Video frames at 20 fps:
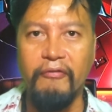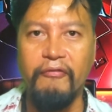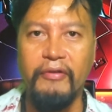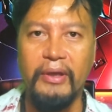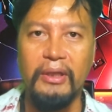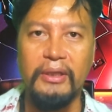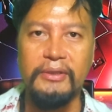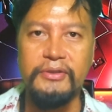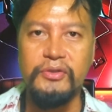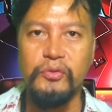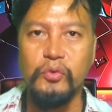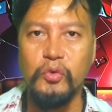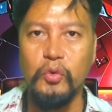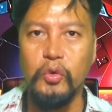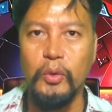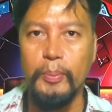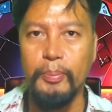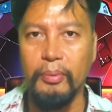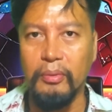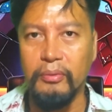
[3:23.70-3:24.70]
failing to
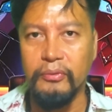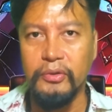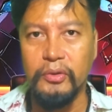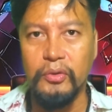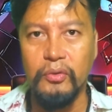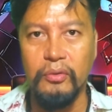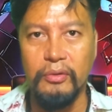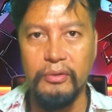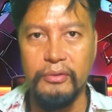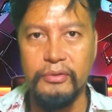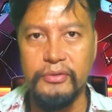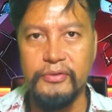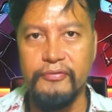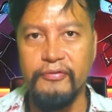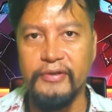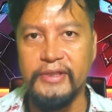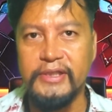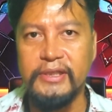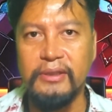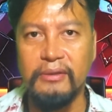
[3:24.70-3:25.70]
cripple nuclear
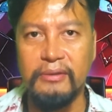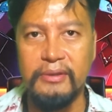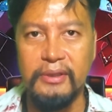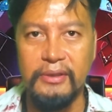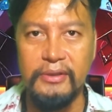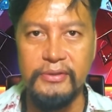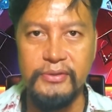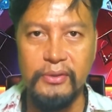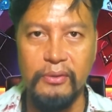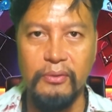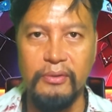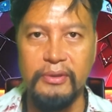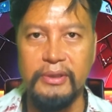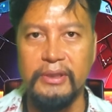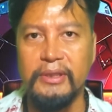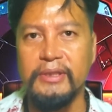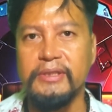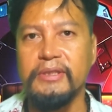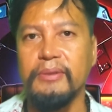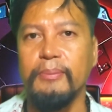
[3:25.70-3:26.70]
facilities or
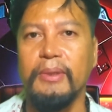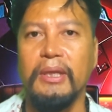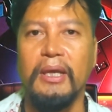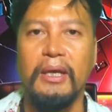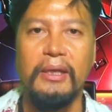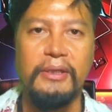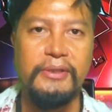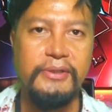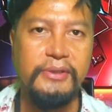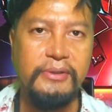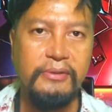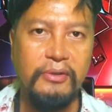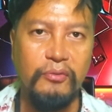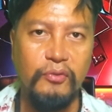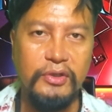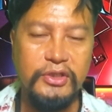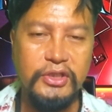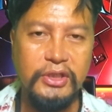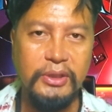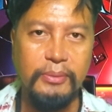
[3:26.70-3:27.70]
destabilize the
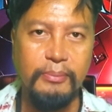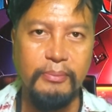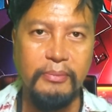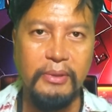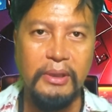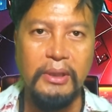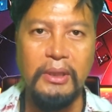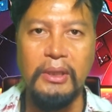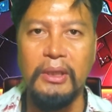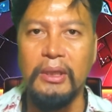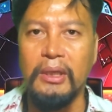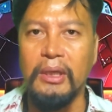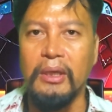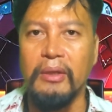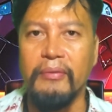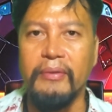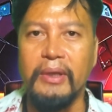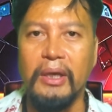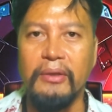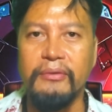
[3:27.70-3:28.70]
regime.
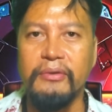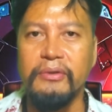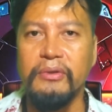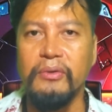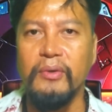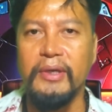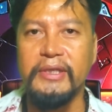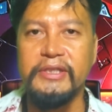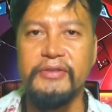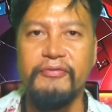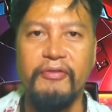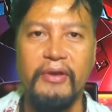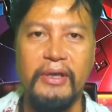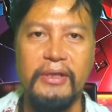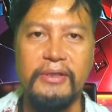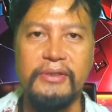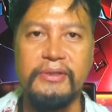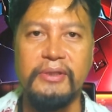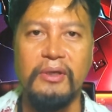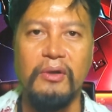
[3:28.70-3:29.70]
Now the U.S.
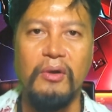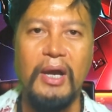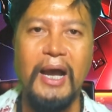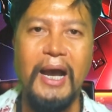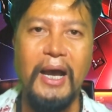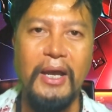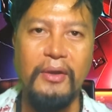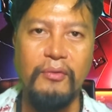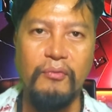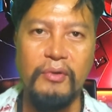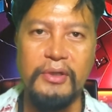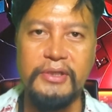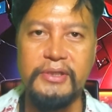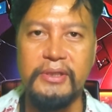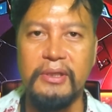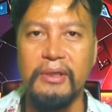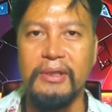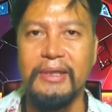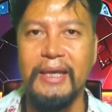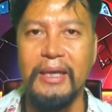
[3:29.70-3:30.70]
faces a
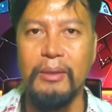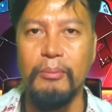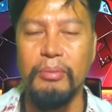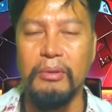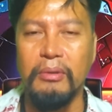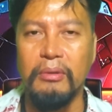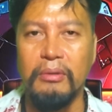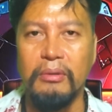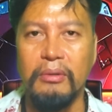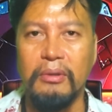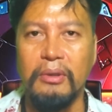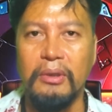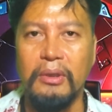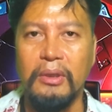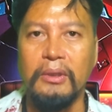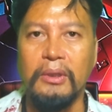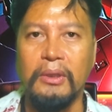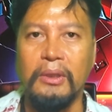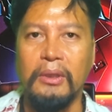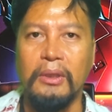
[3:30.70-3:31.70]
high-risk gamble,
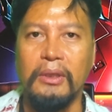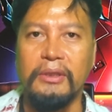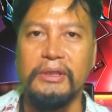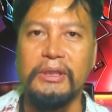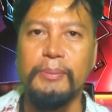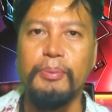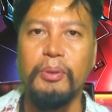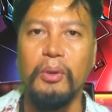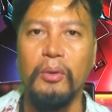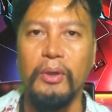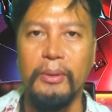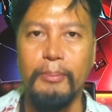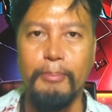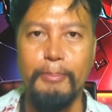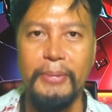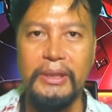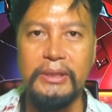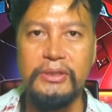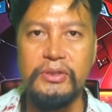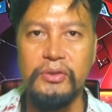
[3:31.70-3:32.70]
deploying
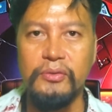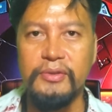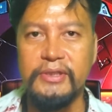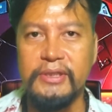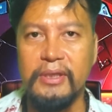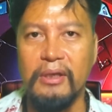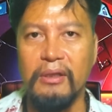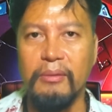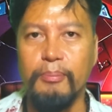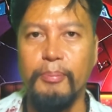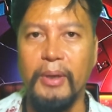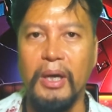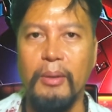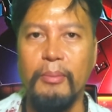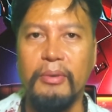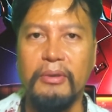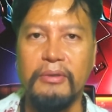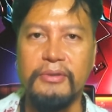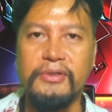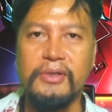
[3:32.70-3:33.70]
B-2 stealth
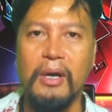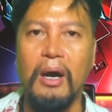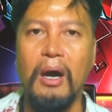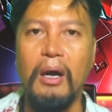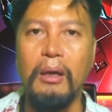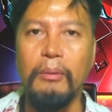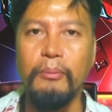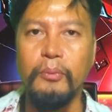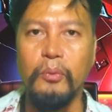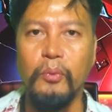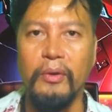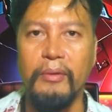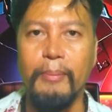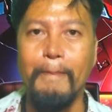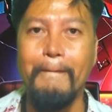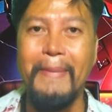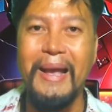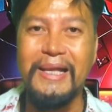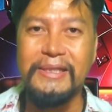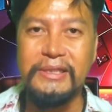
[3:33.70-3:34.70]
bombers armed with
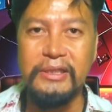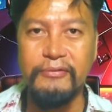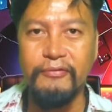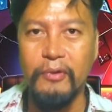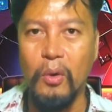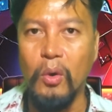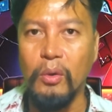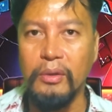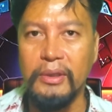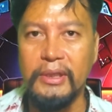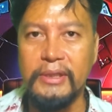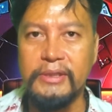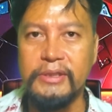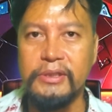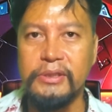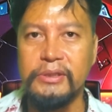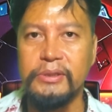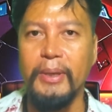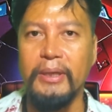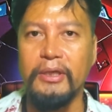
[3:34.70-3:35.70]
massive
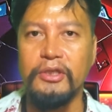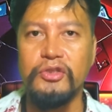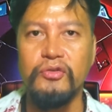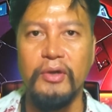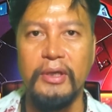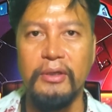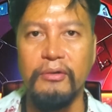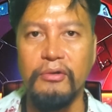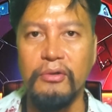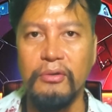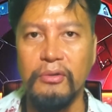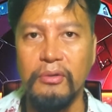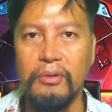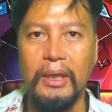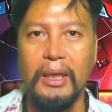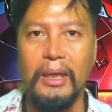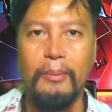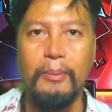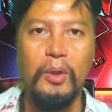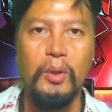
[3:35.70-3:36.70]
ordnance penetrator
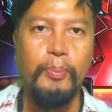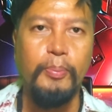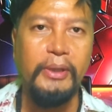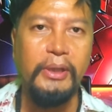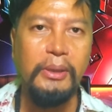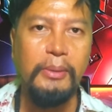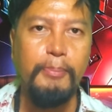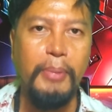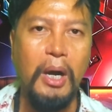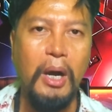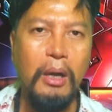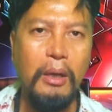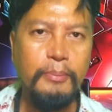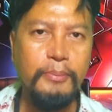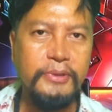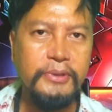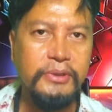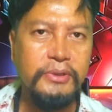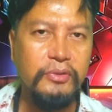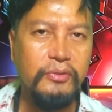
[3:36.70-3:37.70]

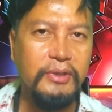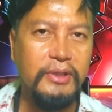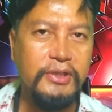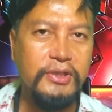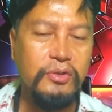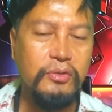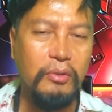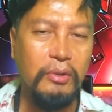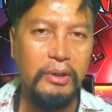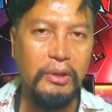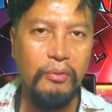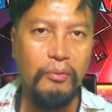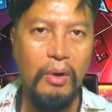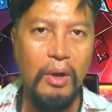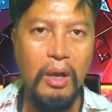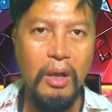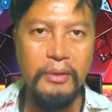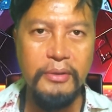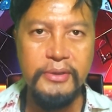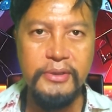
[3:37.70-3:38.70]
bombs to destroy
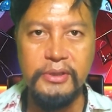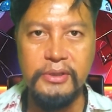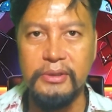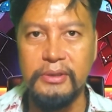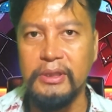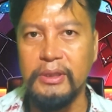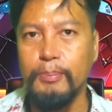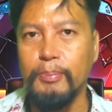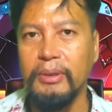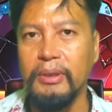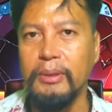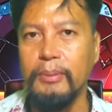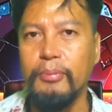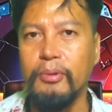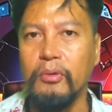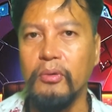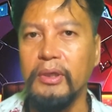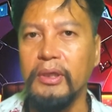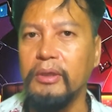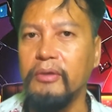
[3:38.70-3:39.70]
Iran's deeply
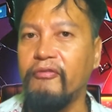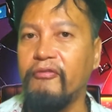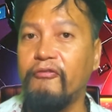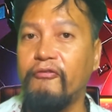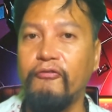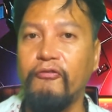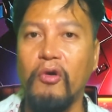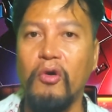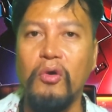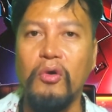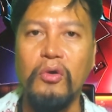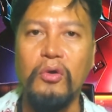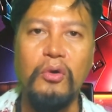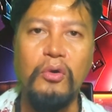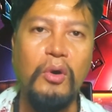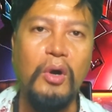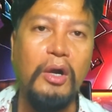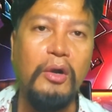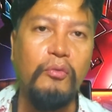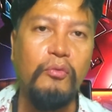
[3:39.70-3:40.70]
buried
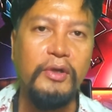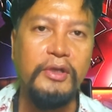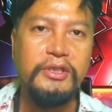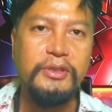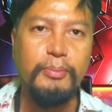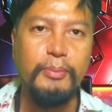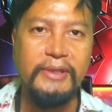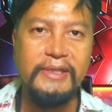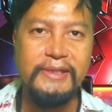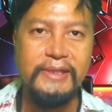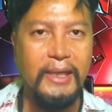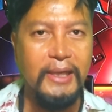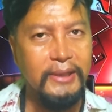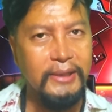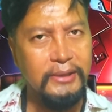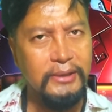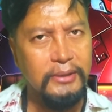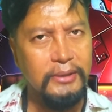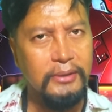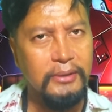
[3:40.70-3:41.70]
Fordow enrichment
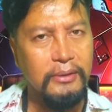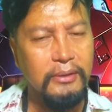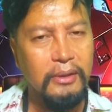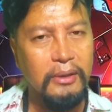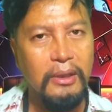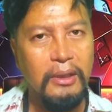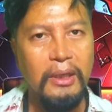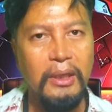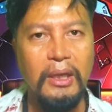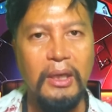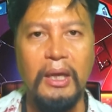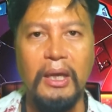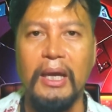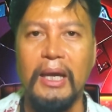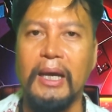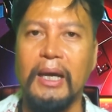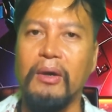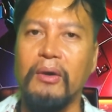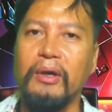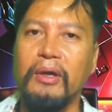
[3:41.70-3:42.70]
site.
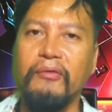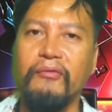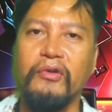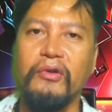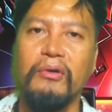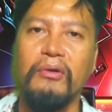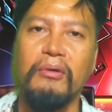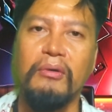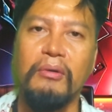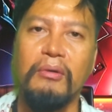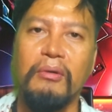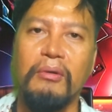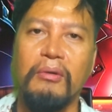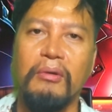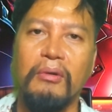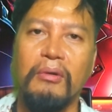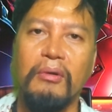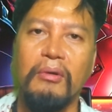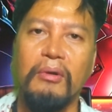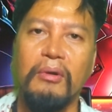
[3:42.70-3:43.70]
However,
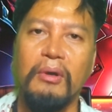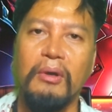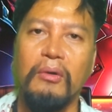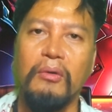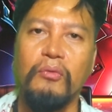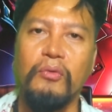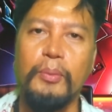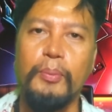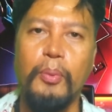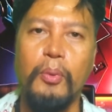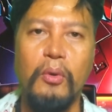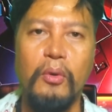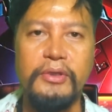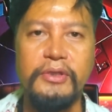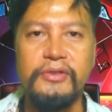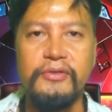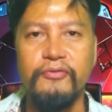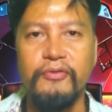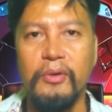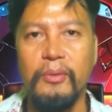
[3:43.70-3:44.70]

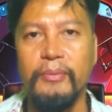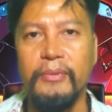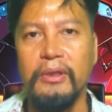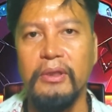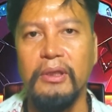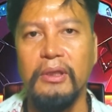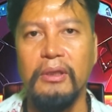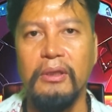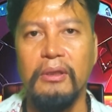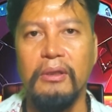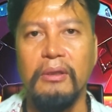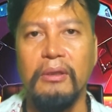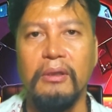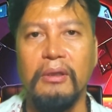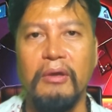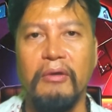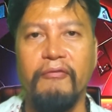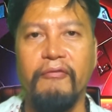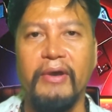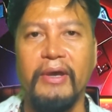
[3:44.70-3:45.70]
reports from the
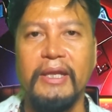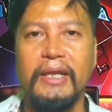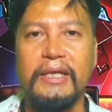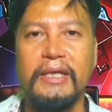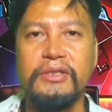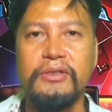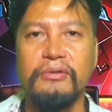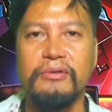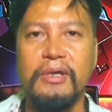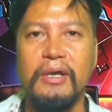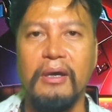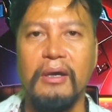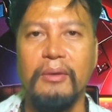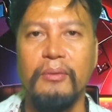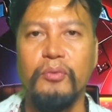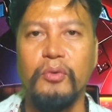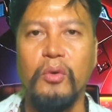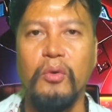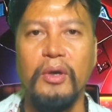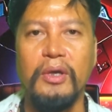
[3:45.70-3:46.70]
Financial
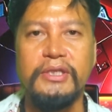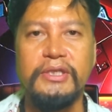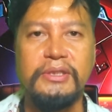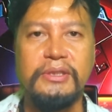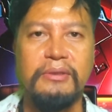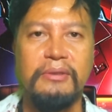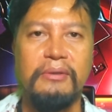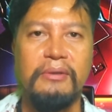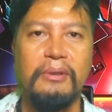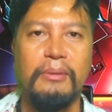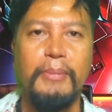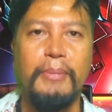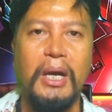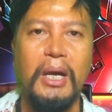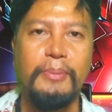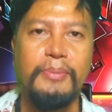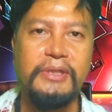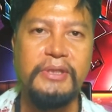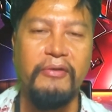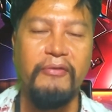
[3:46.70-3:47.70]
Times question the
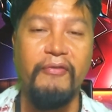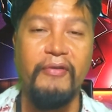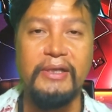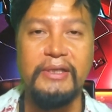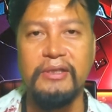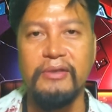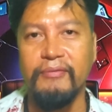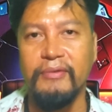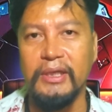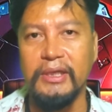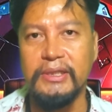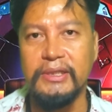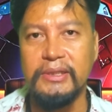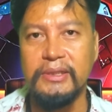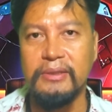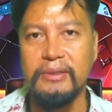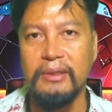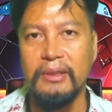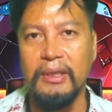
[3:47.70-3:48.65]
mob's effectiveness,